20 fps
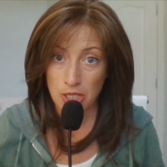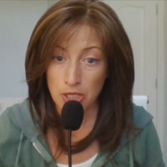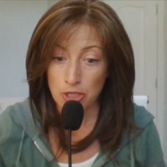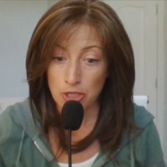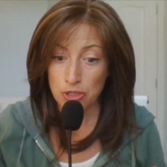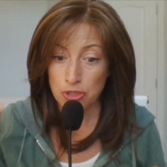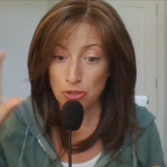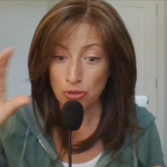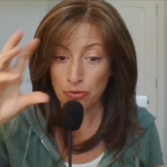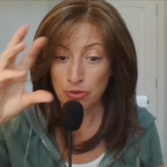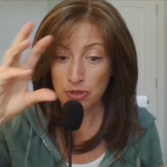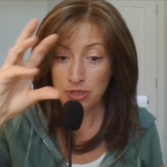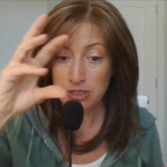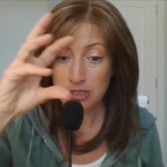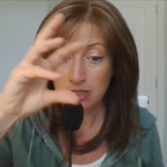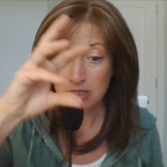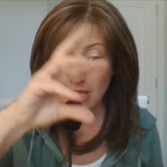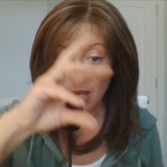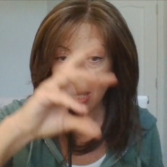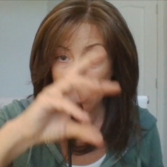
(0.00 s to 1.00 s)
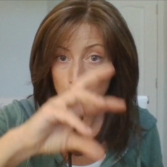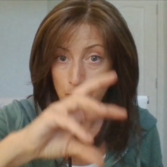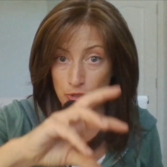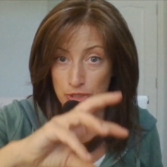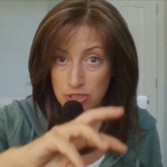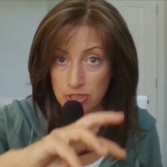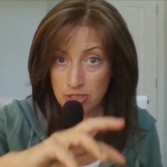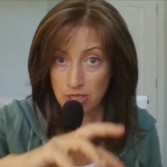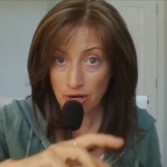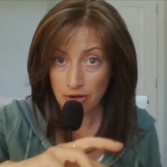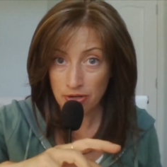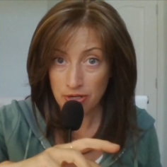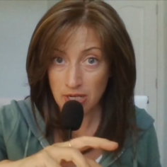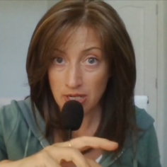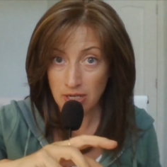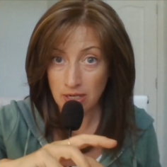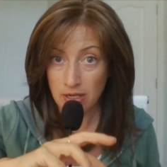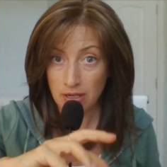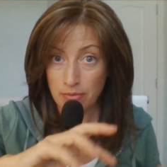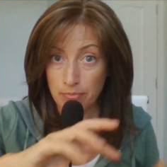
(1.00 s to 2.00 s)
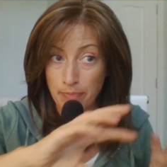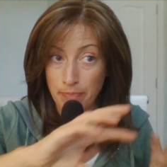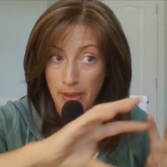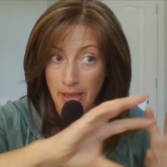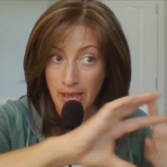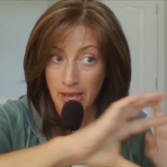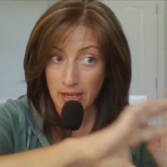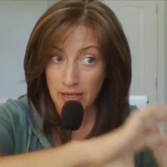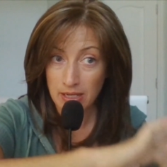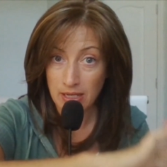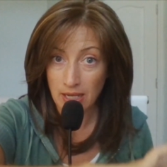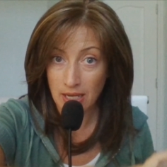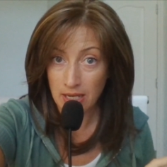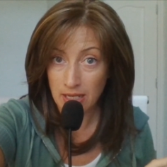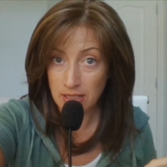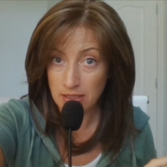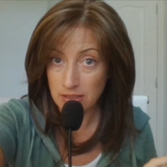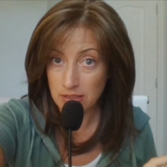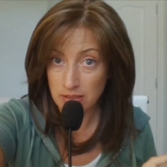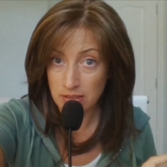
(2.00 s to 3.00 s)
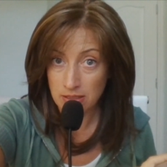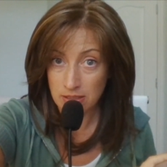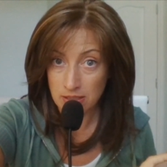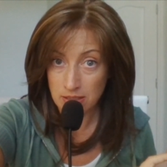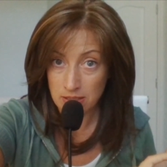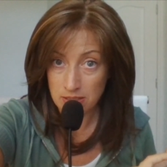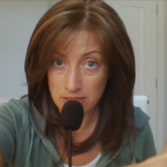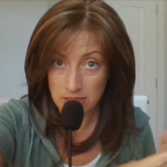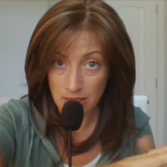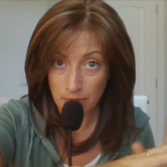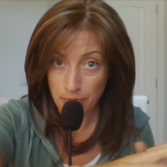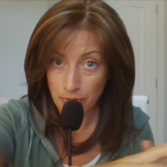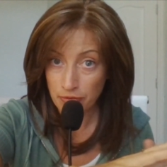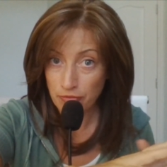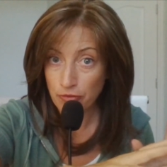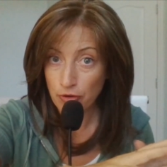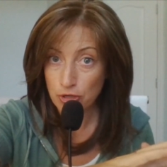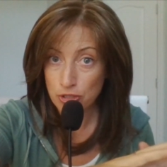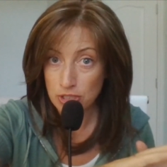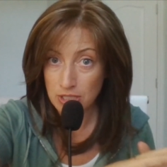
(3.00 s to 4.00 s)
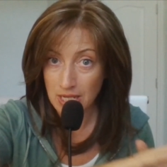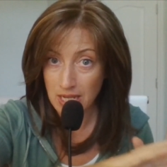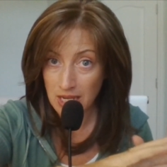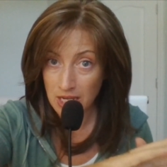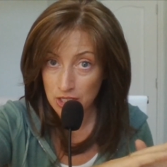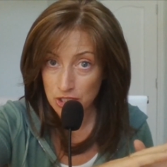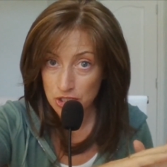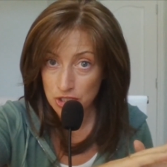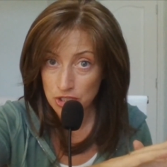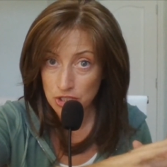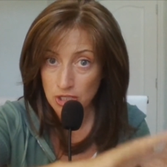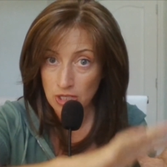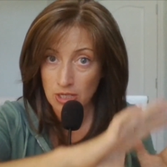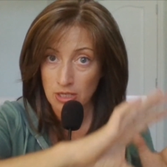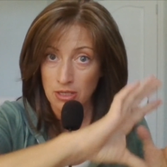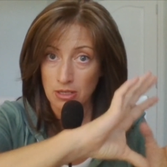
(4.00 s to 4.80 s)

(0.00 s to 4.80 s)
So this is how we're starting back at December 1st-ish